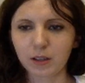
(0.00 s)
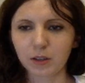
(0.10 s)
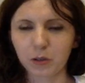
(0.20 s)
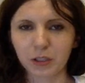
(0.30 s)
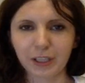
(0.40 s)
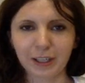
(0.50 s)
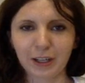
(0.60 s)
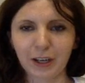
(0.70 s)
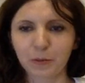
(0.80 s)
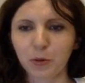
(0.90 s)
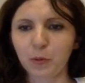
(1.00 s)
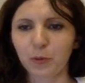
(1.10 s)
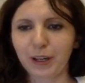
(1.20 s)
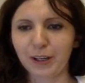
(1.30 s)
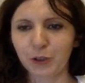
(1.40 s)
Okay,
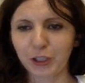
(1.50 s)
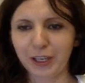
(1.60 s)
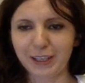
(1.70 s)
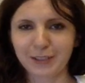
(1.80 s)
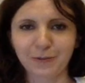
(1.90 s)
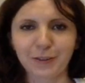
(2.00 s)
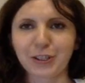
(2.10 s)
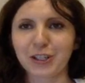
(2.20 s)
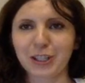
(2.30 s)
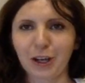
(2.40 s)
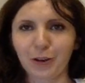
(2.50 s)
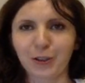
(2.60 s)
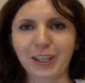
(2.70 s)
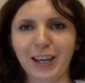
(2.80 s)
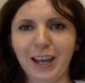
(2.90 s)
okay, it's finished now.
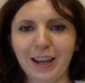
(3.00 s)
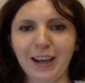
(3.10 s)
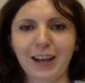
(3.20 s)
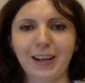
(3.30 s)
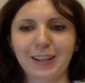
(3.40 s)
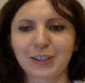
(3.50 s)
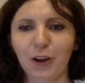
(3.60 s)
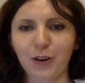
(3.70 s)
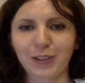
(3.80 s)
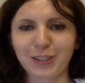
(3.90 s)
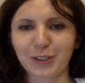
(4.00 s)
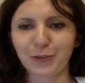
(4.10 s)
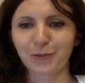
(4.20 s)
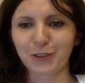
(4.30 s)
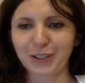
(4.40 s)
Okay, no, it's
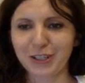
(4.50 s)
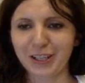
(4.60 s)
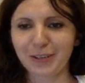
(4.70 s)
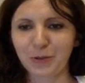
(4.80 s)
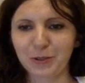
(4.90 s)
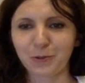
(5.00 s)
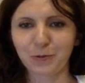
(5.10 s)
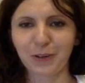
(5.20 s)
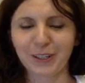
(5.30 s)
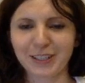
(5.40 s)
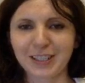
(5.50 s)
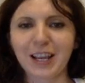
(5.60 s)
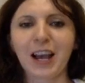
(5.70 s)
not finished. I went too fast.